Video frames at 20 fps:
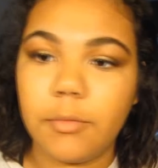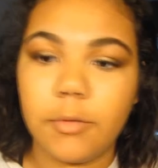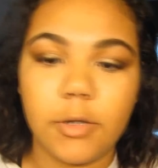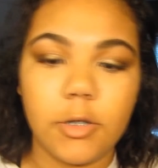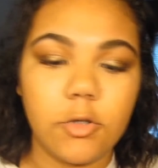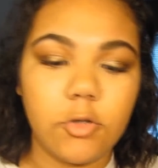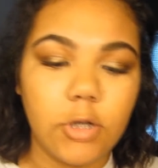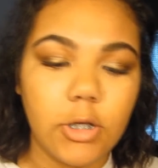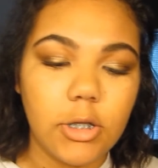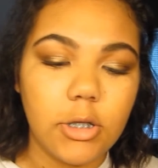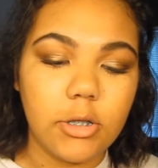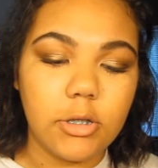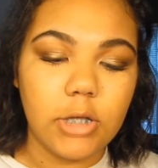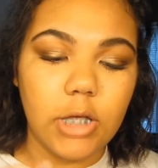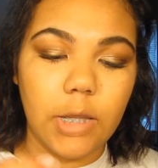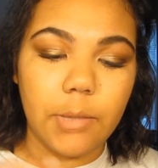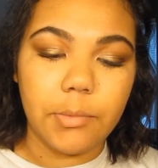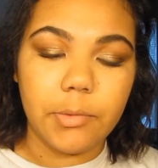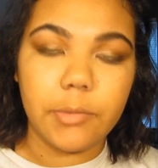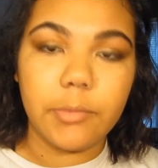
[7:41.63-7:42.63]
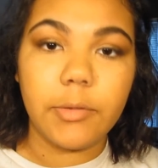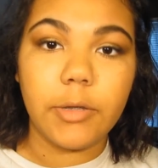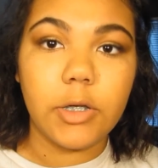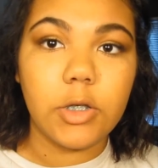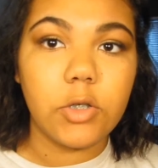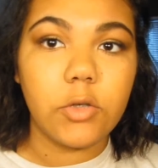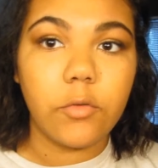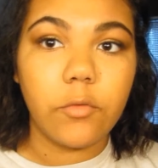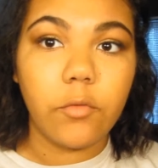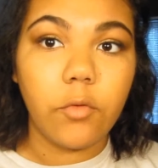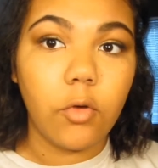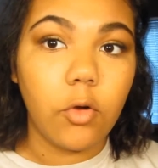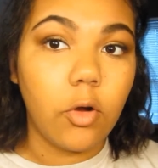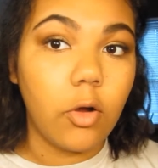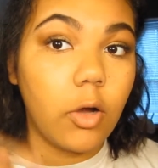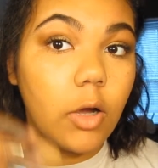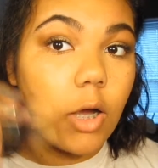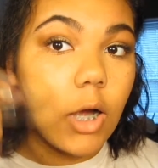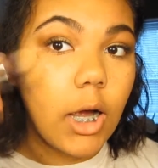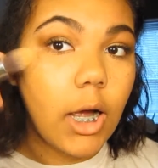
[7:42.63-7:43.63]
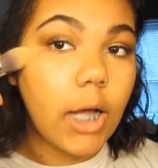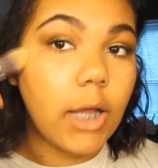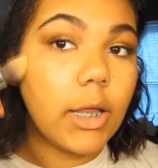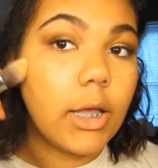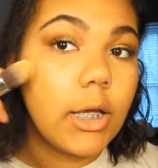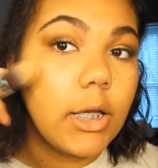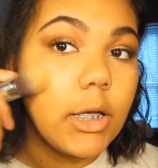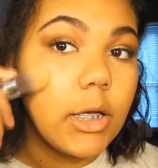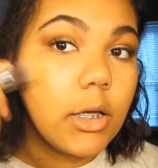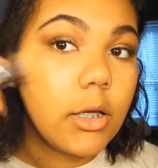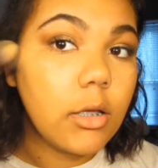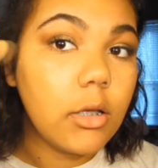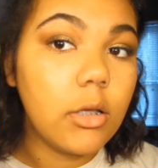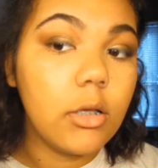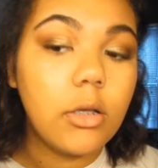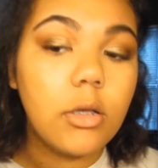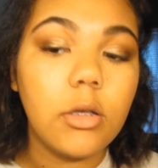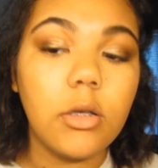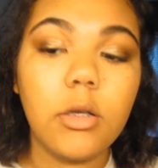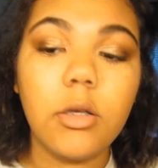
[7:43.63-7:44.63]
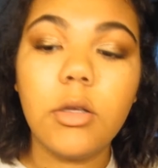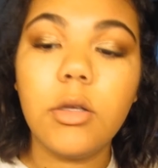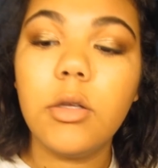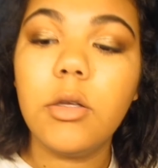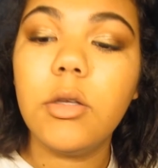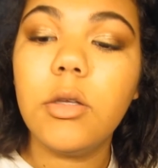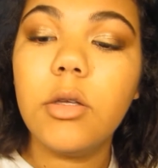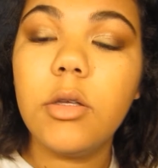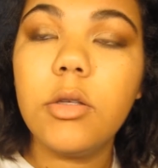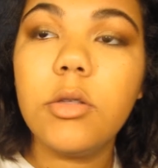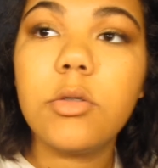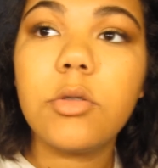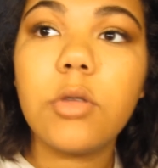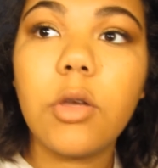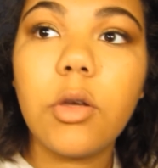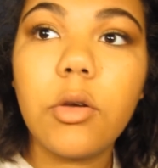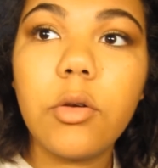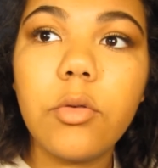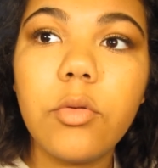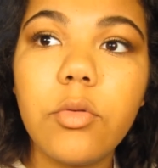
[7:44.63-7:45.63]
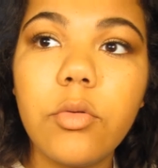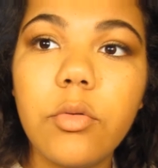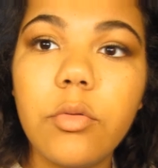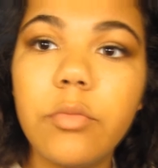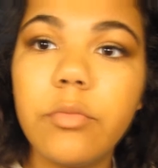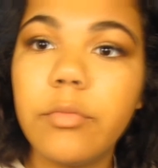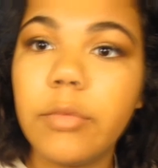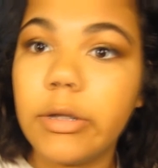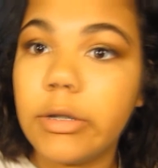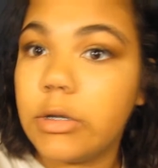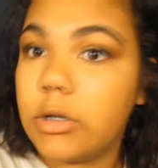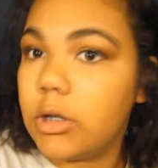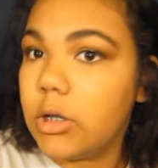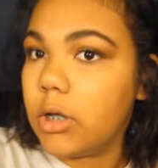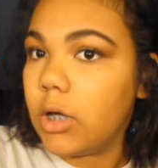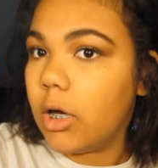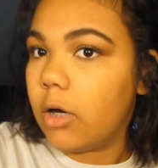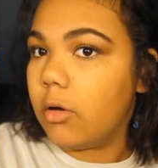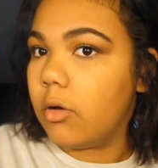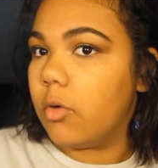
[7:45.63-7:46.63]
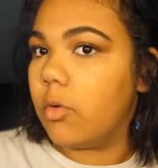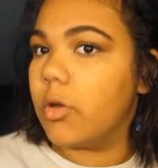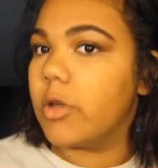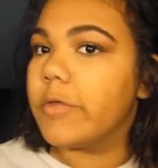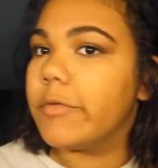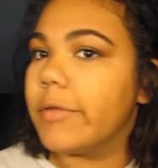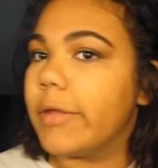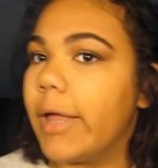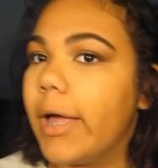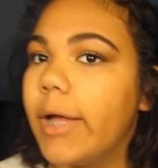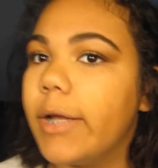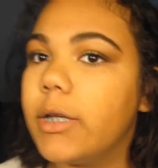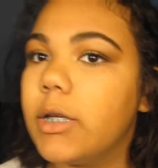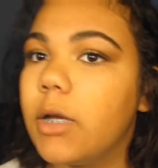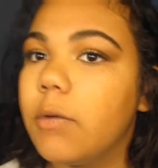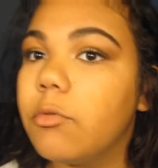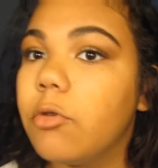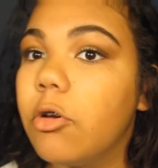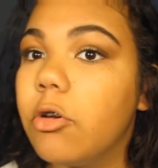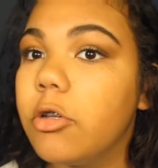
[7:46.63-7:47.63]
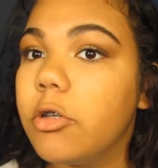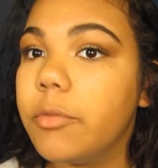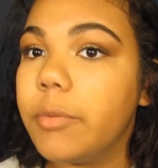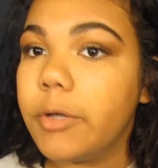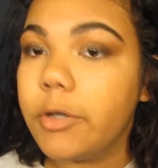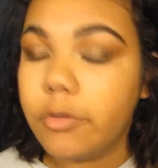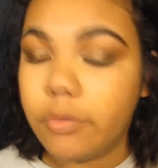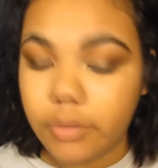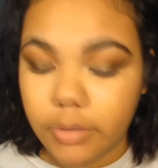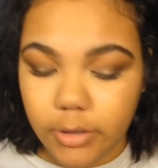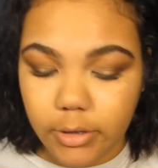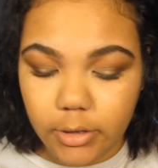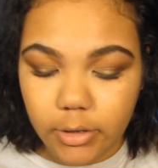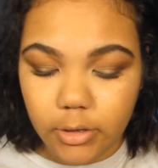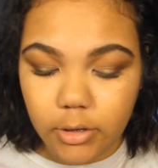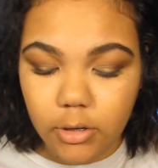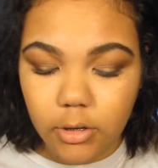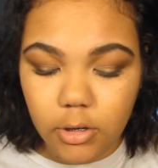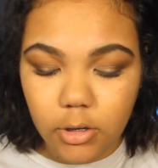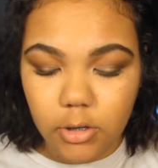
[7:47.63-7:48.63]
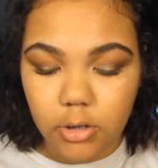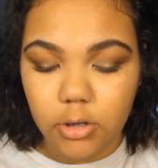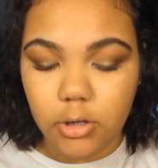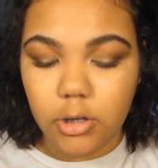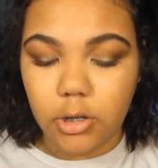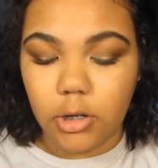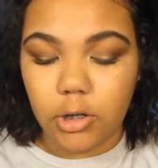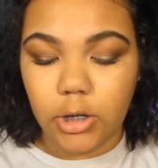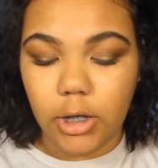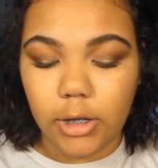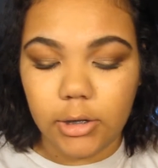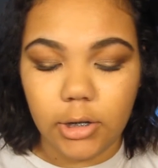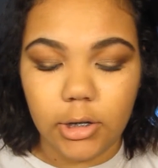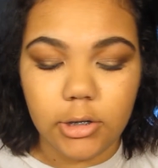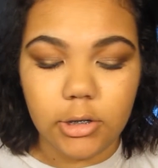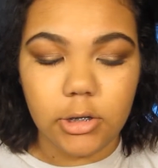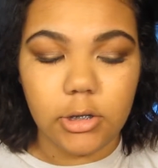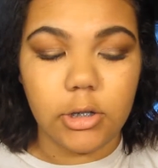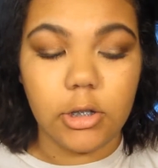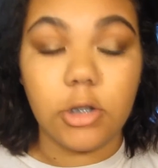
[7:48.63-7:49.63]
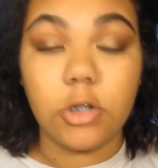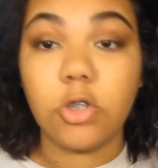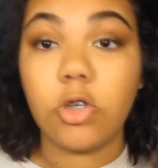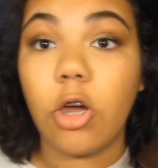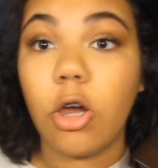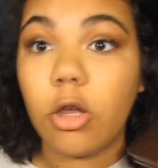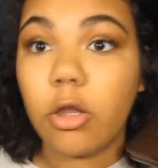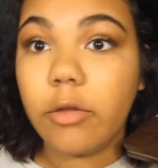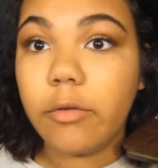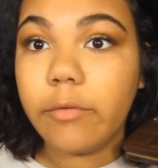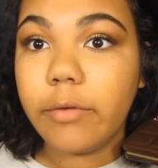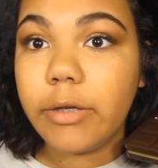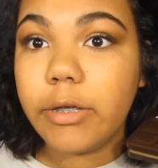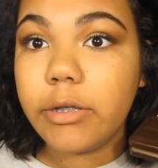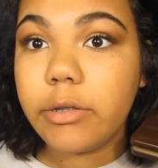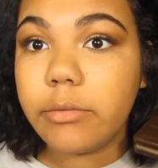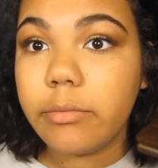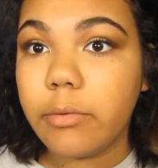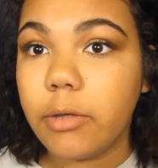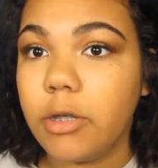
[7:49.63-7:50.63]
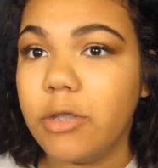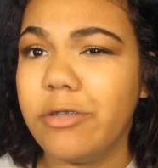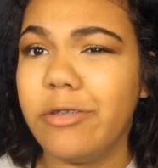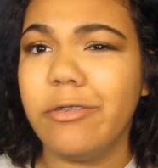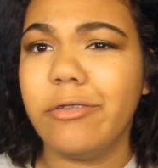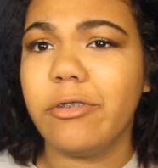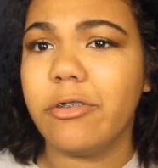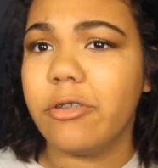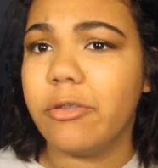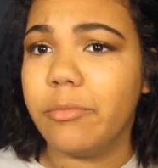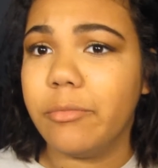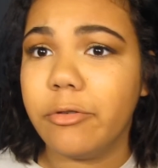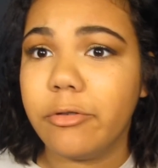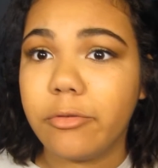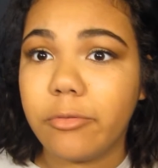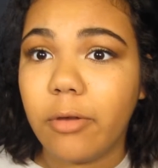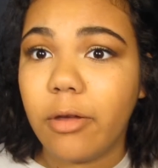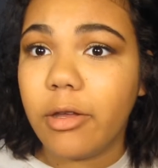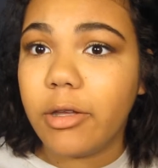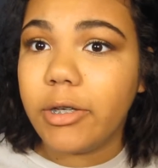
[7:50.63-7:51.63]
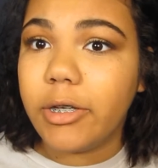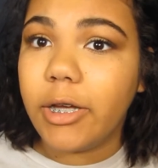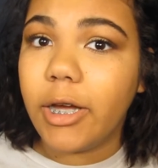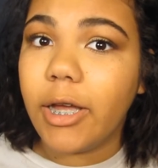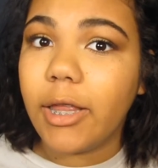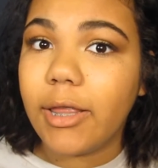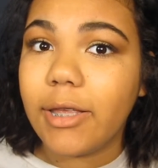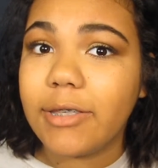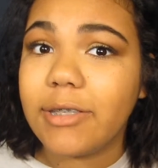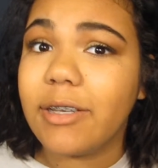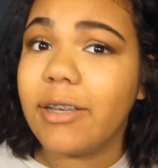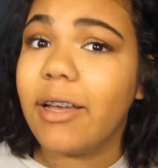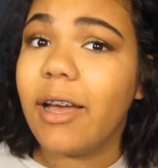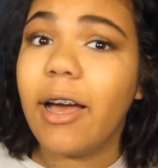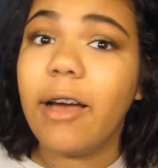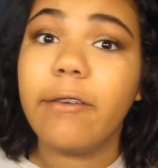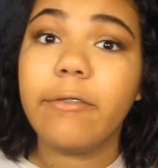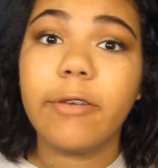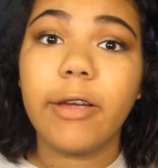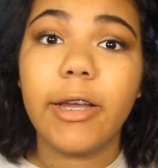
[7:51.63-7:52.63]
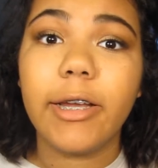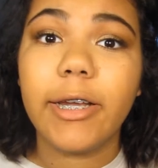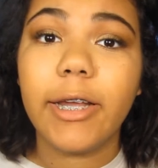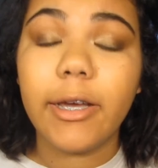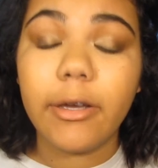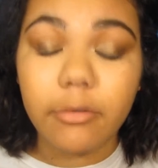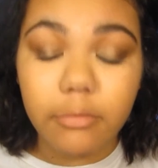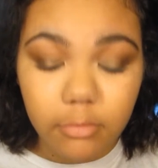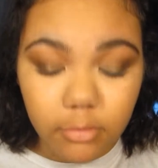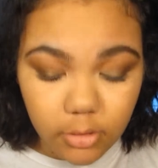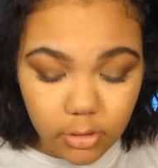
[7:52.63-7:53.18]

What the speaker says: I'm going to try this tapered brush for highlighting. So let's see how it works for that. I'm going to be using the highlights in the chocolate face because those are the most quality highlights I have right now.